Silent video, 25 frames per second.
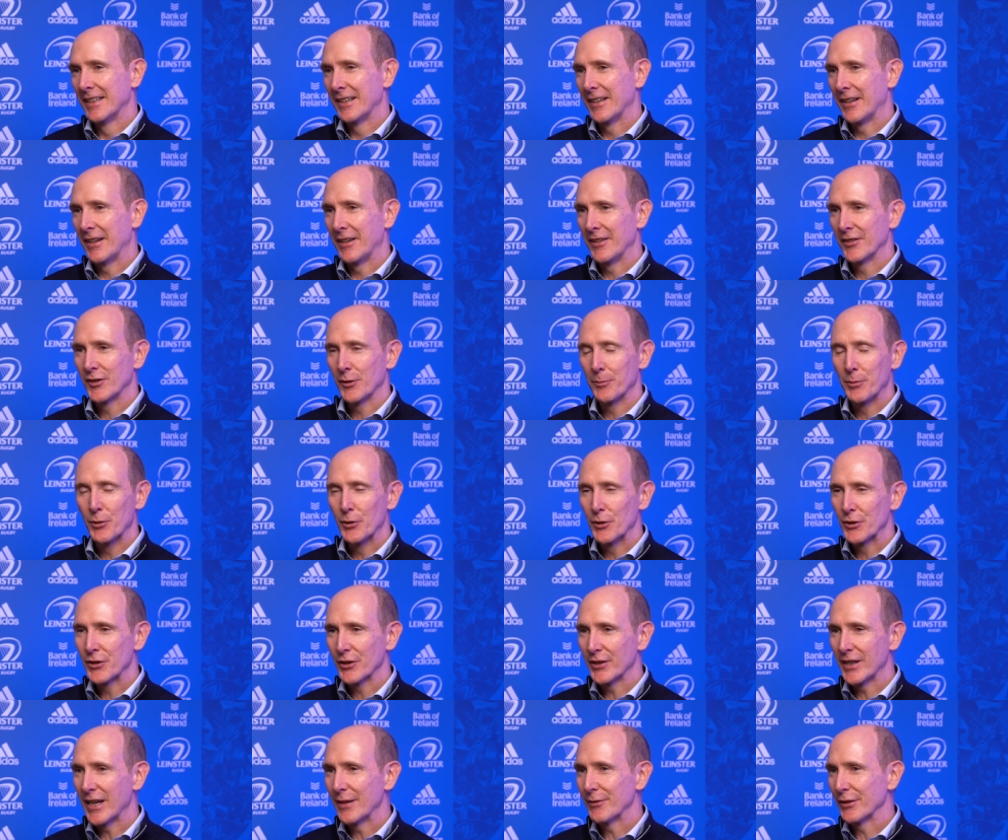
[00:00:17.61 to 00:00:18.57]
uh,
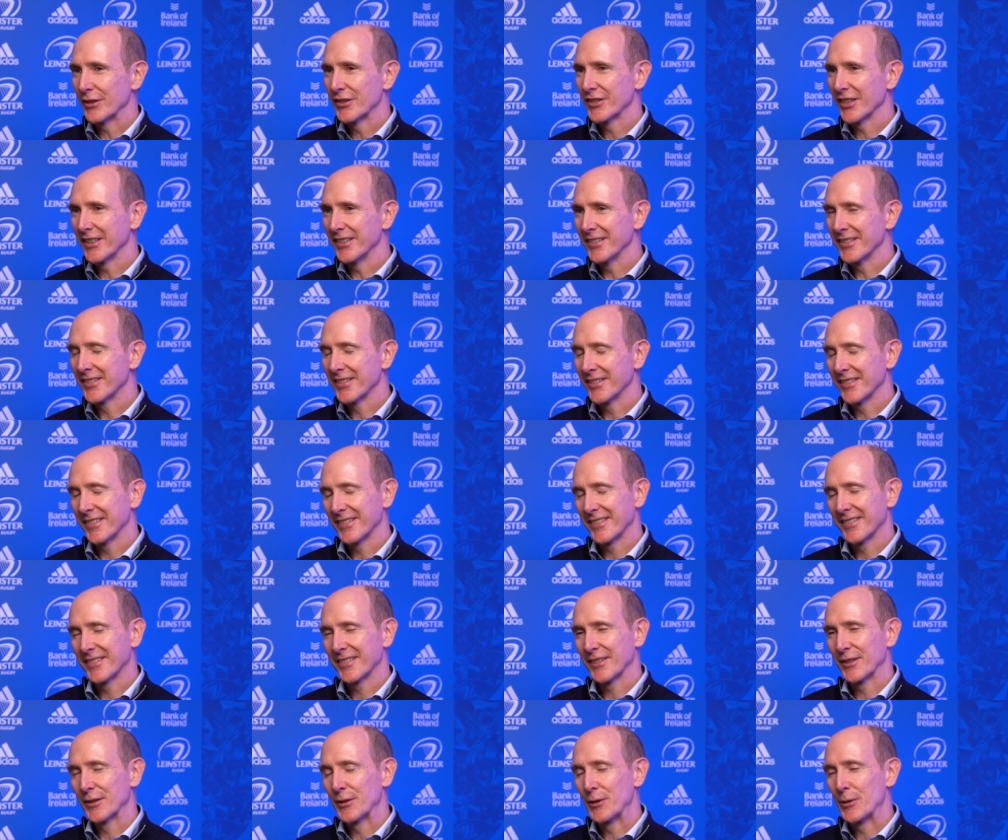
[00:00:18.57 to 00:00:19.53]
supporter ever since.
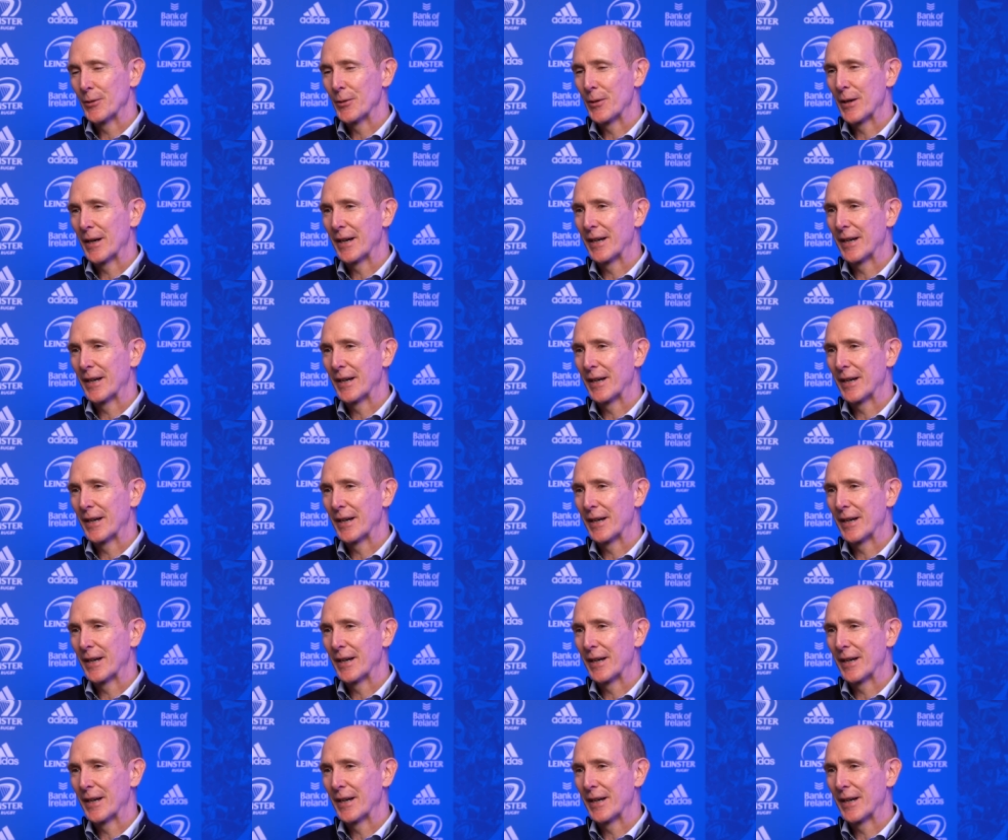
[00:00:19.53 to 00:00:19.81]
So,